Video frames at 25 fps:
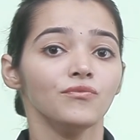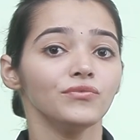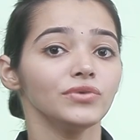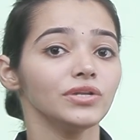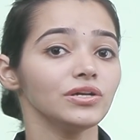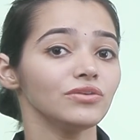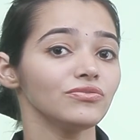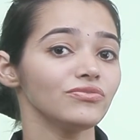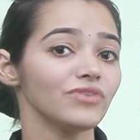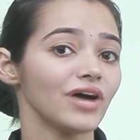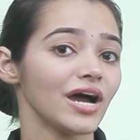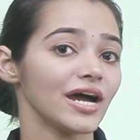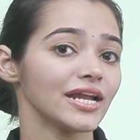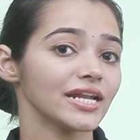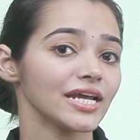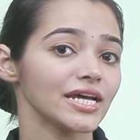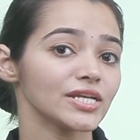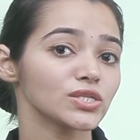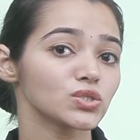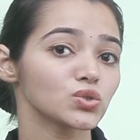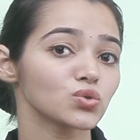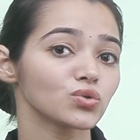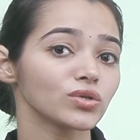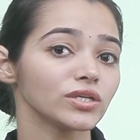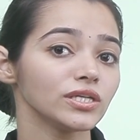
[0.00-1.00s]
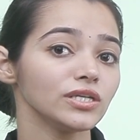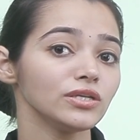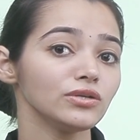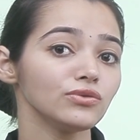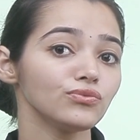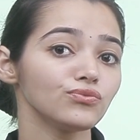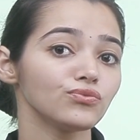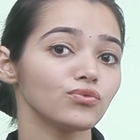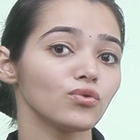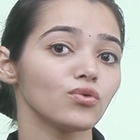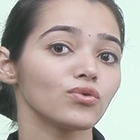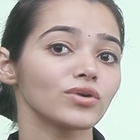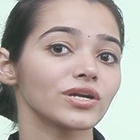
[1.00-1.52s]
will a fan has 3,
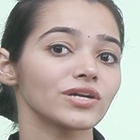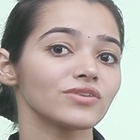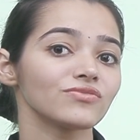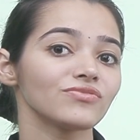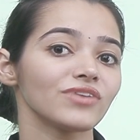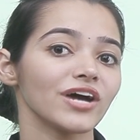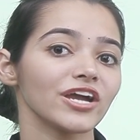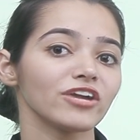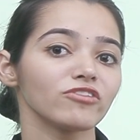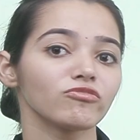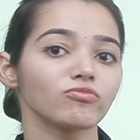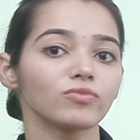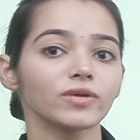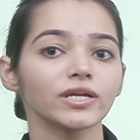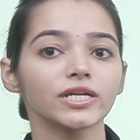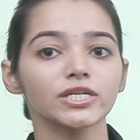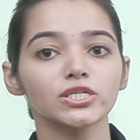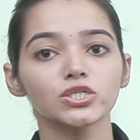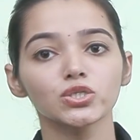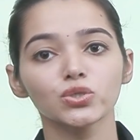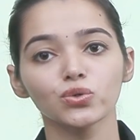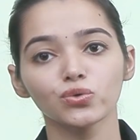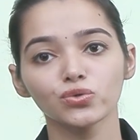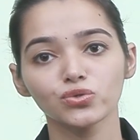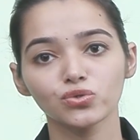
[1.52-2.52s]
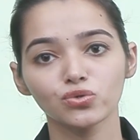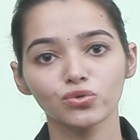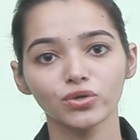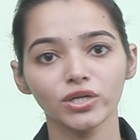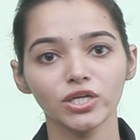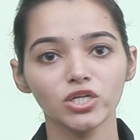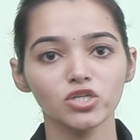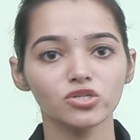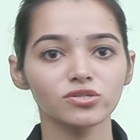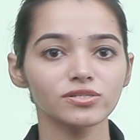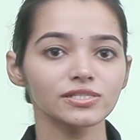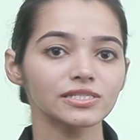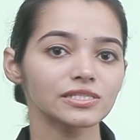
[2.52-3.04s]
4 and 5 blades shows
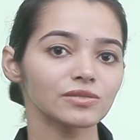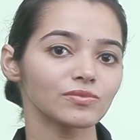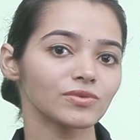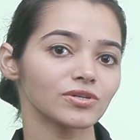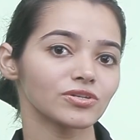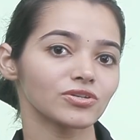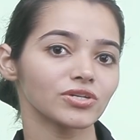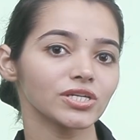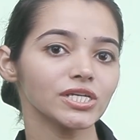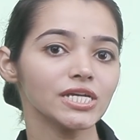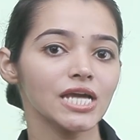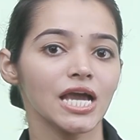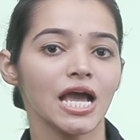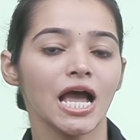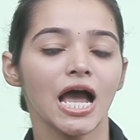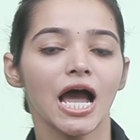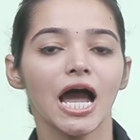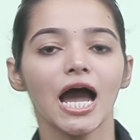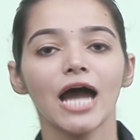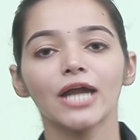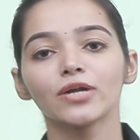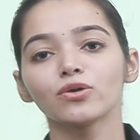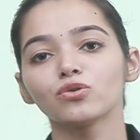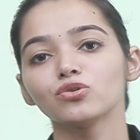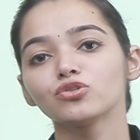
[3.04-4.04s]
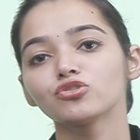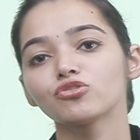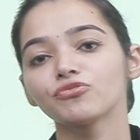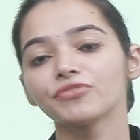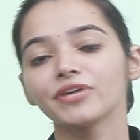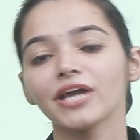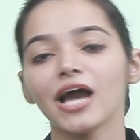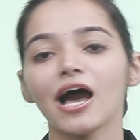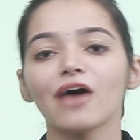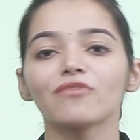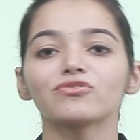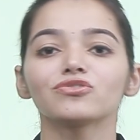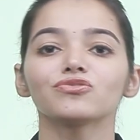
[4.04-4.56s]
rotational symmetry, and also we
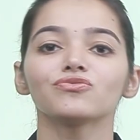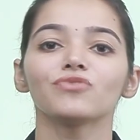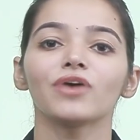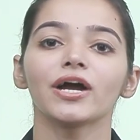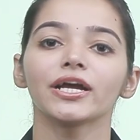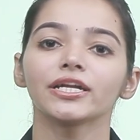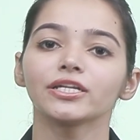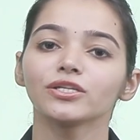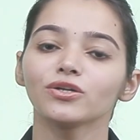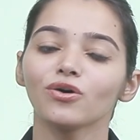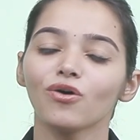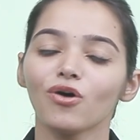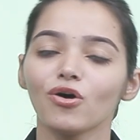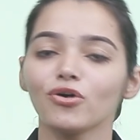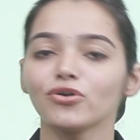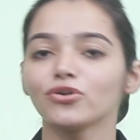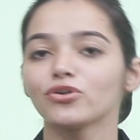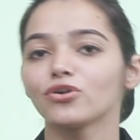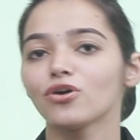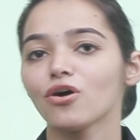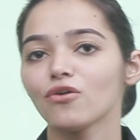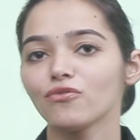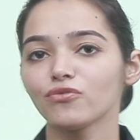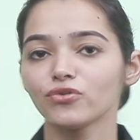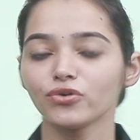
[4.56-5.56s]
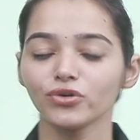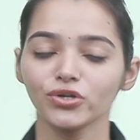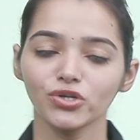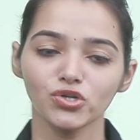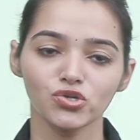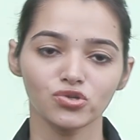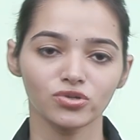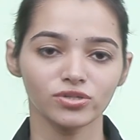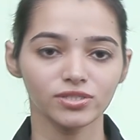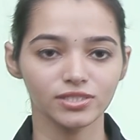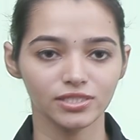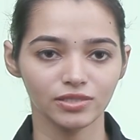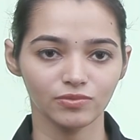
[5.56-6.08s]
have to find the order of
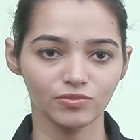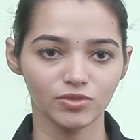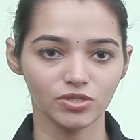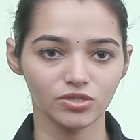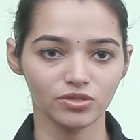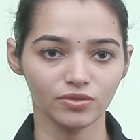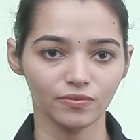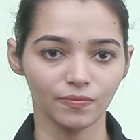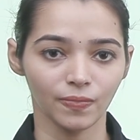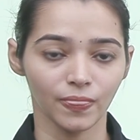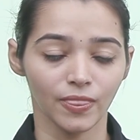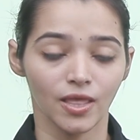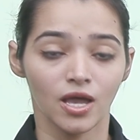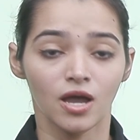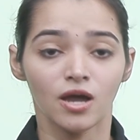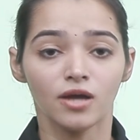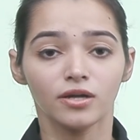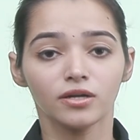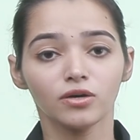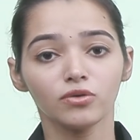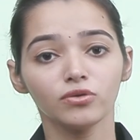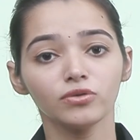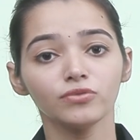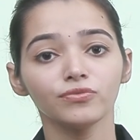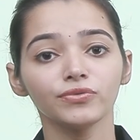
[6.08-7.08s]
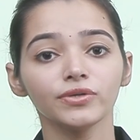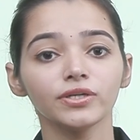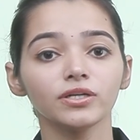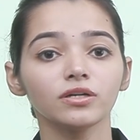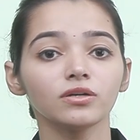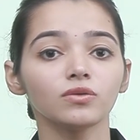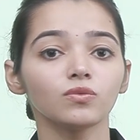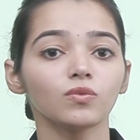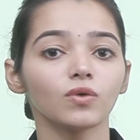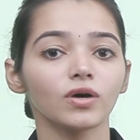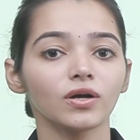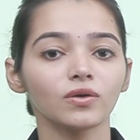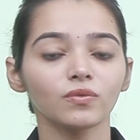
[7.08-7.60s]
rotational symmetry. Now in
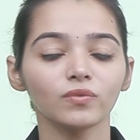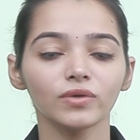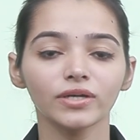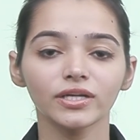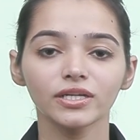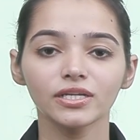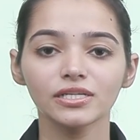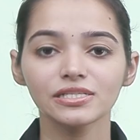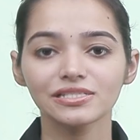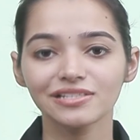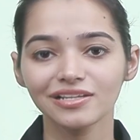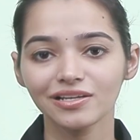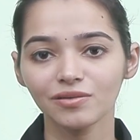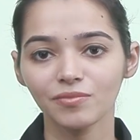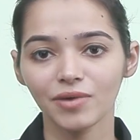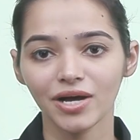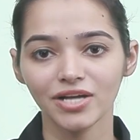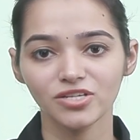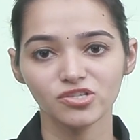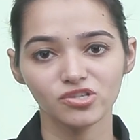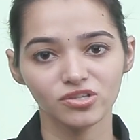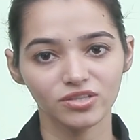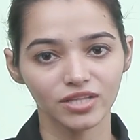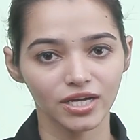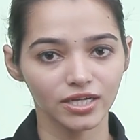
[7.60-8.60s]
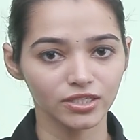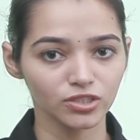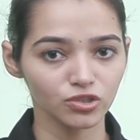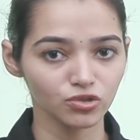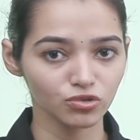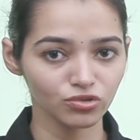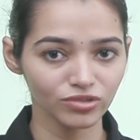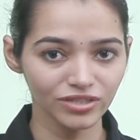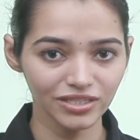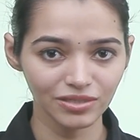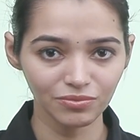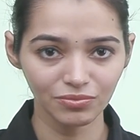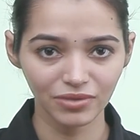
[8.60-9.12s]
figure 1 we can easily imagine that
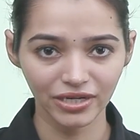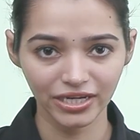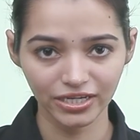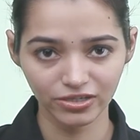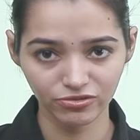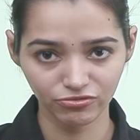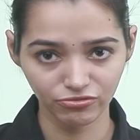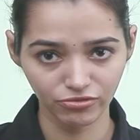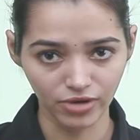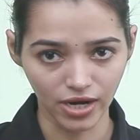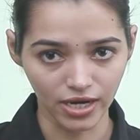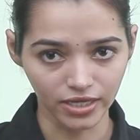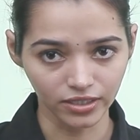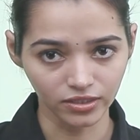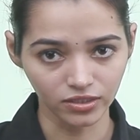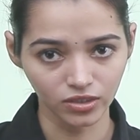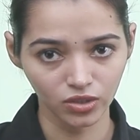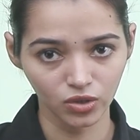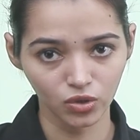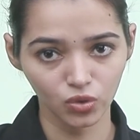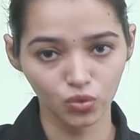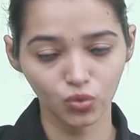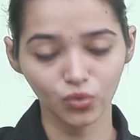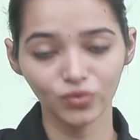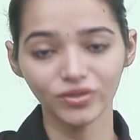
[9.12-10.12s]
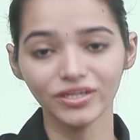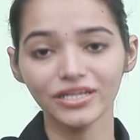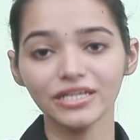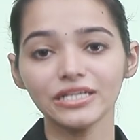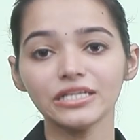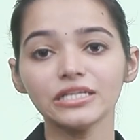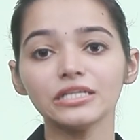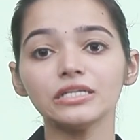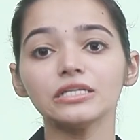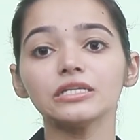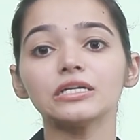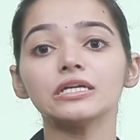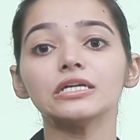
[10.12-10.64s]
3 blade fan
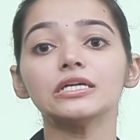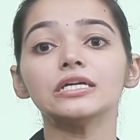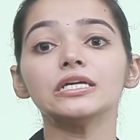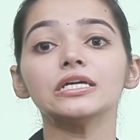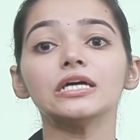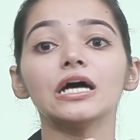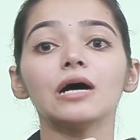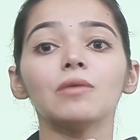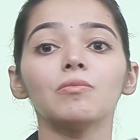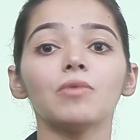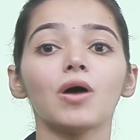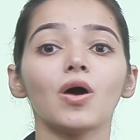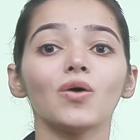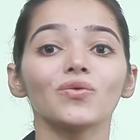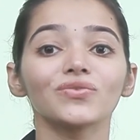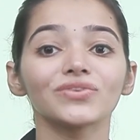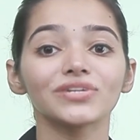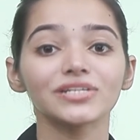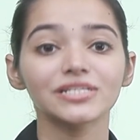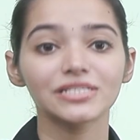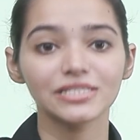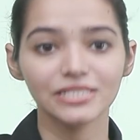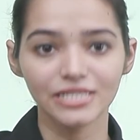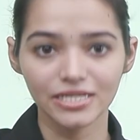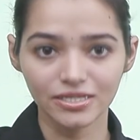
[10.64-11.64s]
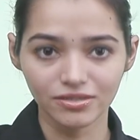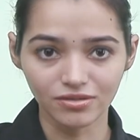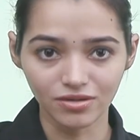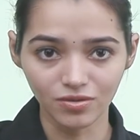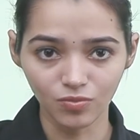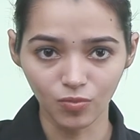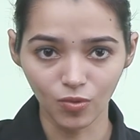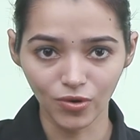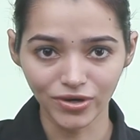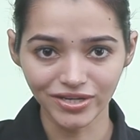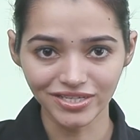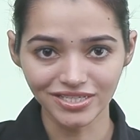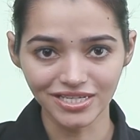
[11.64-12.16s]
rotated about its central
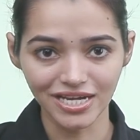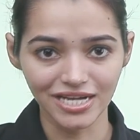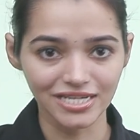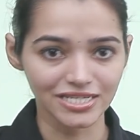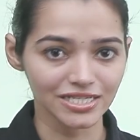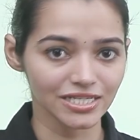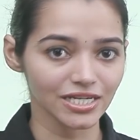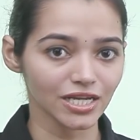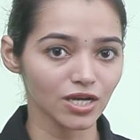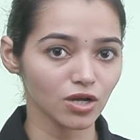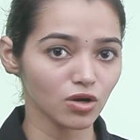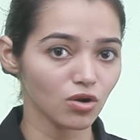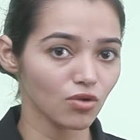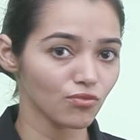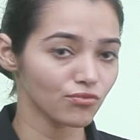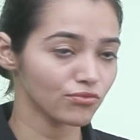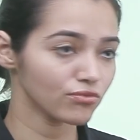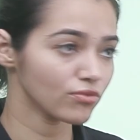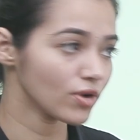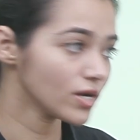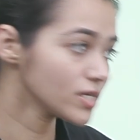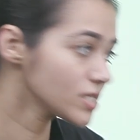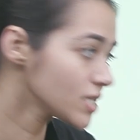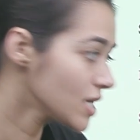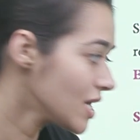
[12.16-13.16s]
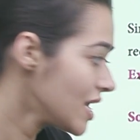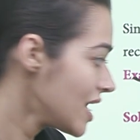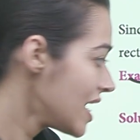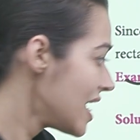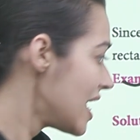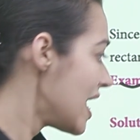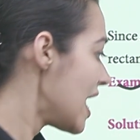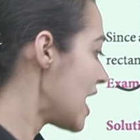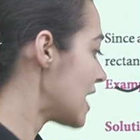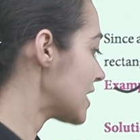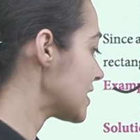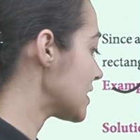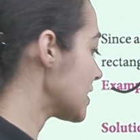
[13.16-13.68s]
point at an angle of what?
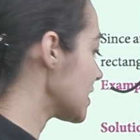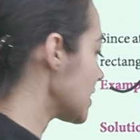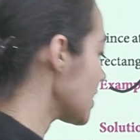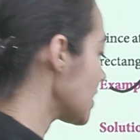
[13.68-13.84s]
At an